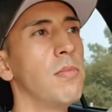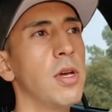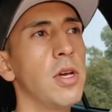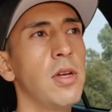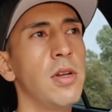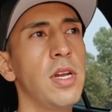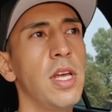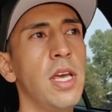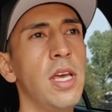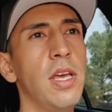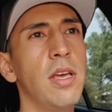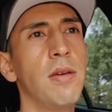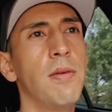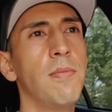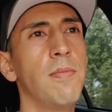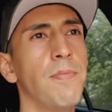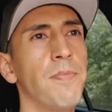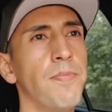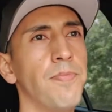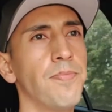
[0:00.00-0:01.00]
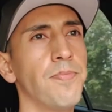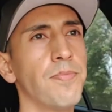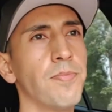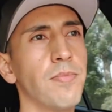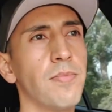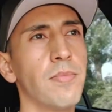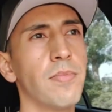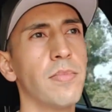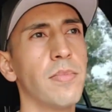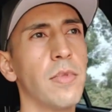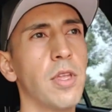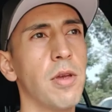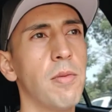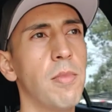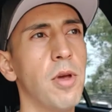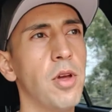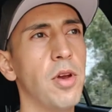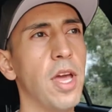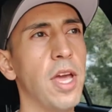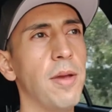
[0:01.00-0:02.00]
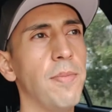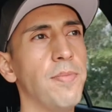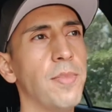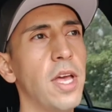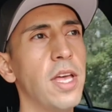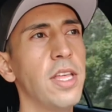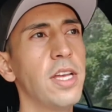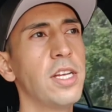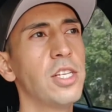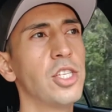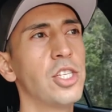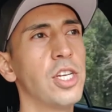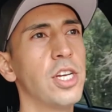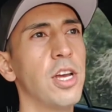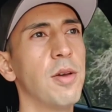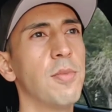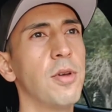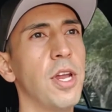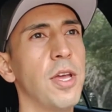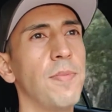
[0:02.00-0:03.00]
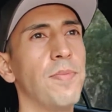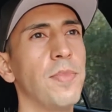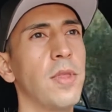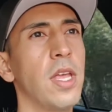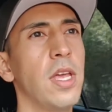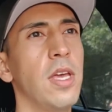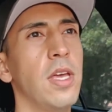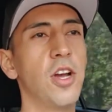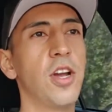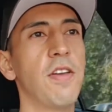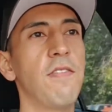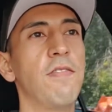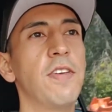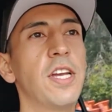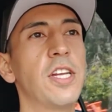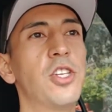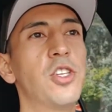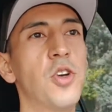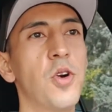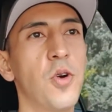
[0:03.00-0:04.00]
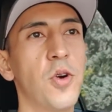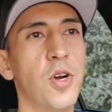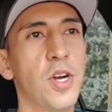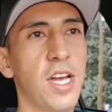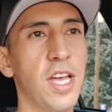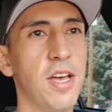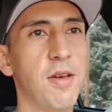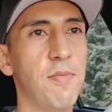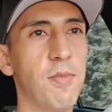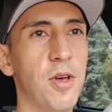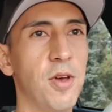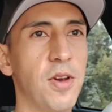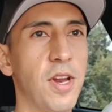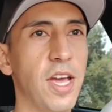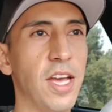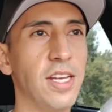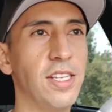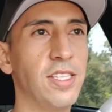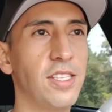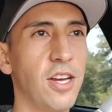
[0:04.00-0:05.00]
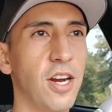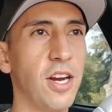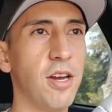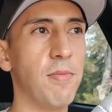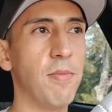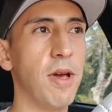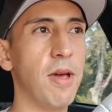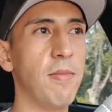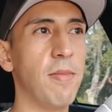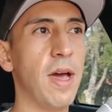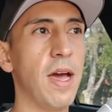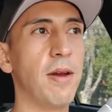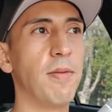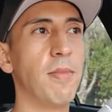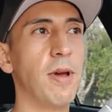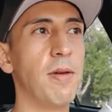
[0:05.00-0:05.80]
Monáe. I think it's Janelle Monáe. Okay, Victoria Monet. Sorry, my bad.